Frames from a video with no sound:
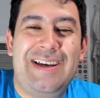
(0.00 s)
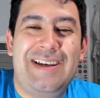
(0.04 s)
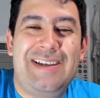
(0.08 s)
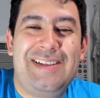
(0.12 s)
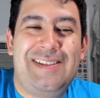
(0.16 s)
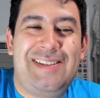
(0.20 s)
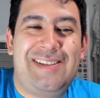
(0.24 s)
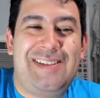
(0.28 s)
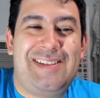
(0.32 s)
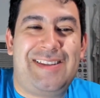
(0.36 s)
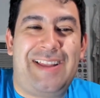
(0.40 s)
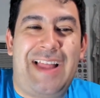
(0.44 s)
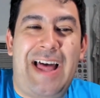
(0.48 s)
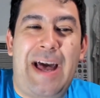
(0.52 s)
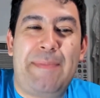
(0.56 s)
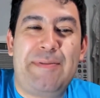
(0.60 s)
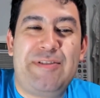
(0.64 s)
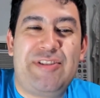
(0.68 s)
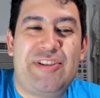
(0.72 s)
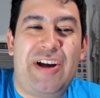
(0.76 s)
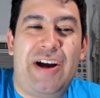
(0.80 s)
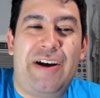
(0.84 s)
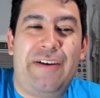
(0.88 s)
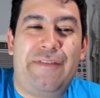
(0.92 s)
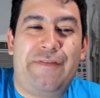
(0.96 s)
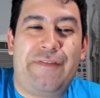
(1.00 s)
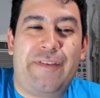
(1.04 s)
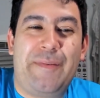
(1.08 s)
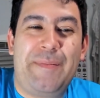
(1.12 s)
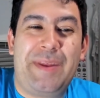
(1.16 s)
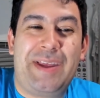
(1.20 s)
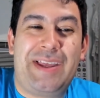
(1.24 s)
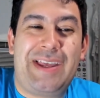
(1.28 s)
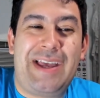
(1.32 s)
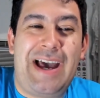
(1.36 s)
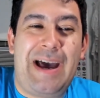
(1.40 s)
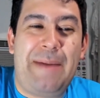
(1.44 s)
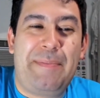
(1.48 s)
Slapshot from the
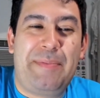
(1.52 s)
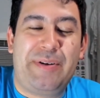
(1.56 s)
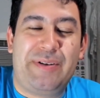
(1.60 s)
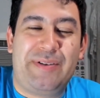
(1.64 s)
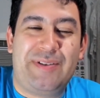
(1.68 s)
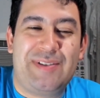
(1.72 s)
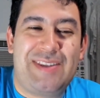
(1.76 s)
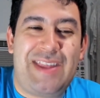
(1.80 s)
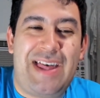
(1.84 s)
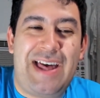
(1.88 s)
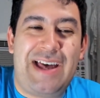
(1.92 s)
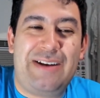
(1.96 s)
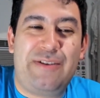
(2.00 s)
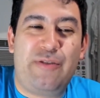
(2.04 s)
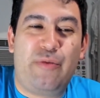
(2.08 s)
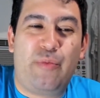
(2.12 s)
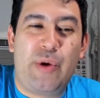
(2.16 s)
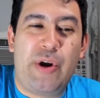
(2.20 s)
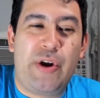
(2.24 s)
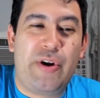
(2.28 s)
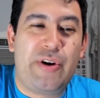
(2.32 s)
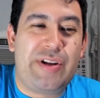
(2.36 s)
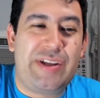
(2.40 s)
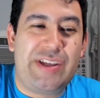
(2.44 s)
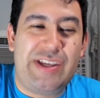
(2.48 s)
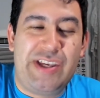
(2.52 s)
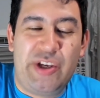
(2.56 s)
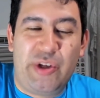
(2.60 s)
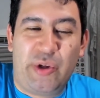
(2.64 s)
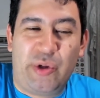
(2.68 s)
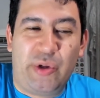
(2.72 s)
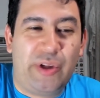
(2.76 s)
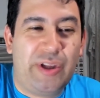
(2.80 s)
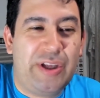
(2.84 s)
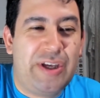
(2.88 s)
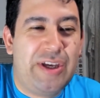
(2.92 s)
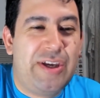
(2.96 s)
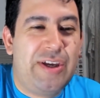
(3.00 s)
Capitals, that weird
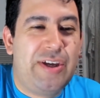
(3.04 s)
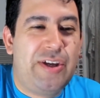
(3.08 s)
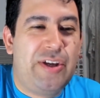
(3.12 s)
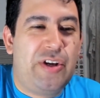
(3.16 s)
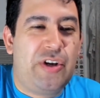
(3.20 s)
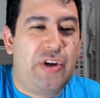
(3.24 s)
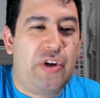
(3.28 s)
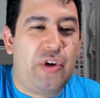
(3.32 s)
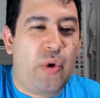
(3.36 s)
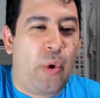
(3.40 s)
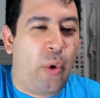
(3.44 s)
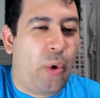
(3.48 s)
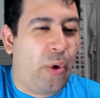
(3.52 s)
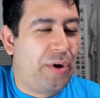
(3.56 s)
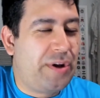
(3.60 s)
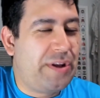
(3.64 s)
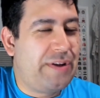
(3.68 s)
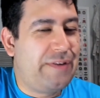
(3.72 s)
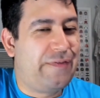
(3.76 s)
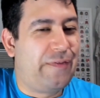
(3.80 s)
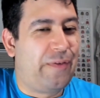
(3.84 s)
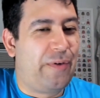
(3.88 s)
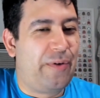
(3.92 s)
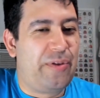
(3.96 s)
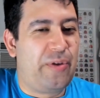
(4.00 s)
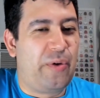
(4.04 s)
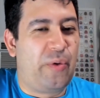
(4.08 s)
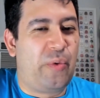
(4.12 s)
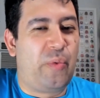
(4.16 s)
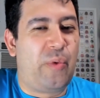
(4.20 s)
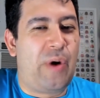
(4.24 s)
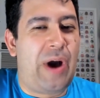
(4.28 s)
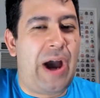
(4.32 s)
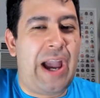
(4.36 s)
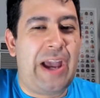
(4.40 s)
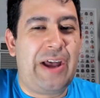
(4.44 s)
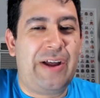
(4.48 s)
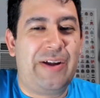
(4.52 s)
eagle. Nordy for the
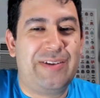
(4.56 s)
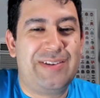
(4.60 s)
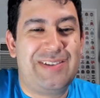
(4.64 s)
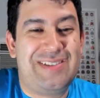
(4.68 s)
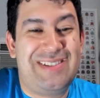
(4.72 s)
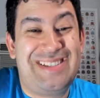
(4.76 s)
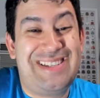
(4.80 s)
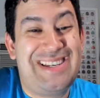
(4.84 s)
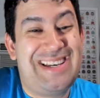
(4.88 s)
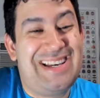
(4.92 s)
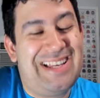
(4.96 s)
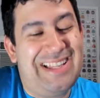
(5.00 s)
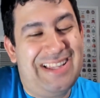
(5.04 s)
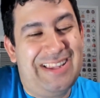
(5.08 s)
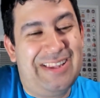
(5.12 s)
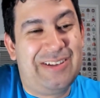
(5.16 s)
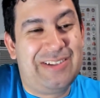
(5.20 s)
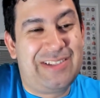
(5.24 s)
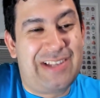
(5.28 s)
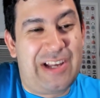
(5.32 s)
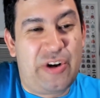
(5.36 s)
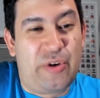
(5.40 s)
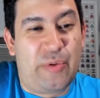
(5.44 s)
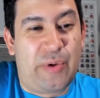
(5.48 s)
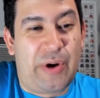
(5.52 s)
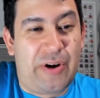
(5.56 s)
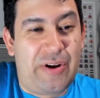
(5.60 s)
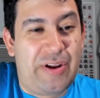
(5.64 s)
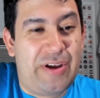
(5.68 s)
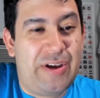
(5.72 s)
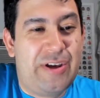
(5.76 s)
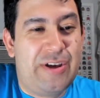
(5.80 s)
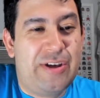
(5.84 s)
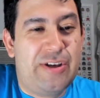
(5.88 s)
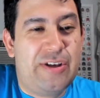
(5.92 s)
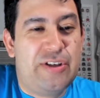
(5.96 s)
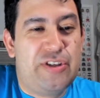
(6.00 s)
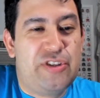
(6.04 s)
Wild. Yeah, looks kind of weird.
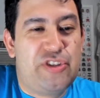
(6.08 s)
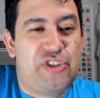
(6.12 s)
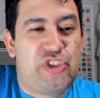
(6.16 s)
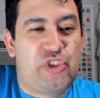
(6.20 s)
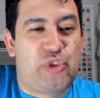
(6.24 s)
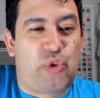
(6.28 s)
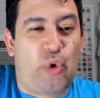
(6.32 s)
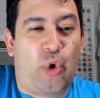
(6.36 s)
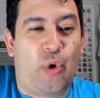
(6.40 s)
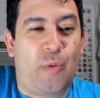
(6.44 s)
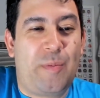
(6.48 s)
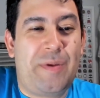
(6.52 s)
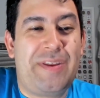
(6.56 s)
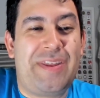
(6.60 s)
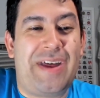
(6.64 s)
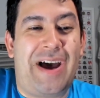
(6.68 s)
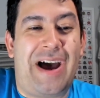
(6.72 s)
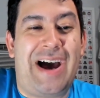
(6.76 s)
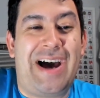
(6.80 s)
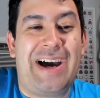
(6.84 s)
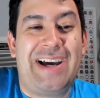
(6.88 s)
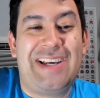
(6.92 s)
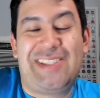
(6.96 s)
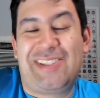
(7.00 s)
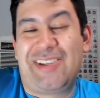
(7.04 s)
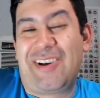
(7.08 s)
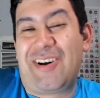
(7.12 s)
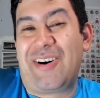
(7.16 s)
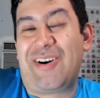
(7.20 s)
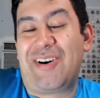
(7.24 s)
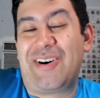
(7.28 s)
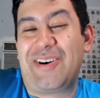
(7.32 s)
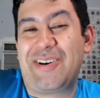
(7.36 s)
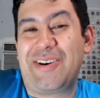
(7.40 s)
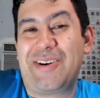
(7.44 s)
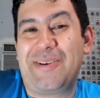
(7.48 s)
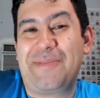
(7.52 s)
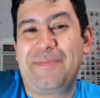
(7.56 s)
Stormy the Ice
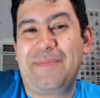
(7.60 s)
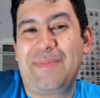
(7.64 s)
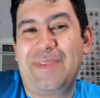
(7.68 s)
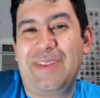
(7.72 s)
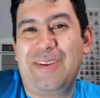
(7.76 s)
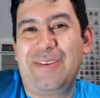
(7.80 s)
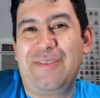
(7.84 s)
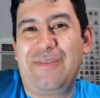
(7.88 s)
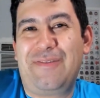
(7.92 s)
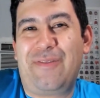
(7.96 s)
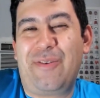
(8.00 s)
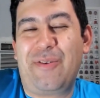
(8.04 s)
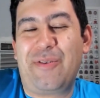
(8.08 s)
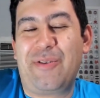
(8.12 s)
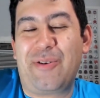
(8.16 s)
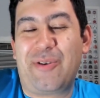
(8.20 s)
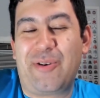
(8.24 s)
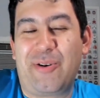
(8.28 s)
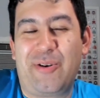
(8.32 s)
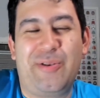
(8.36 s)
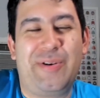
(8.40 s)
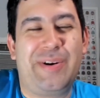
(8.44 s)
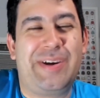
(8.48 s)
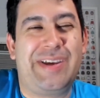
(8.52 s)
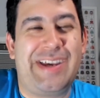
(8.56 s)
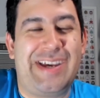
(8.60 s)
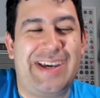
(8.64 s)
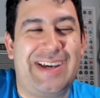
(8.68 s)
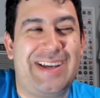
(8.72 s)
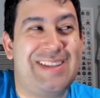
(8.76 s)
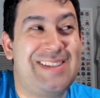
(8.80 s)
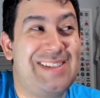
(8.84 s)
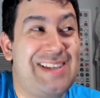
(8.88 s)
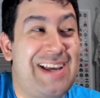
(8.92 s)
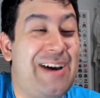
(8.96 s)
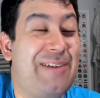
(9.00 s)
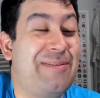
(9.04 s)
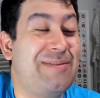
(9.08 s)
Hog for the
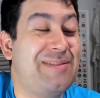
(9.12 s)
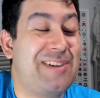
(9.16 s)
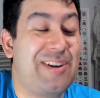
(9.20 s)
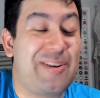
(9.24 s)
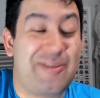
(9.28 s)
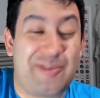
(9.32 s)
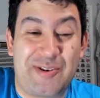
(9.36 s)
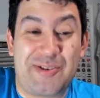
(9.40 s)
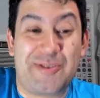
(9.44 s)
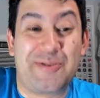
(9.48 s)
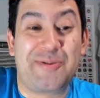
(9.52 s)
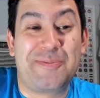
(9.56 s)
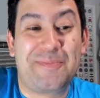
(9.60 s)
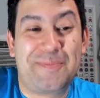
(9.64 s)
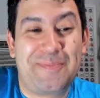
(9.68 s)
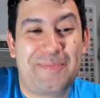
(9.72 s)
Hurricanes. How dare you.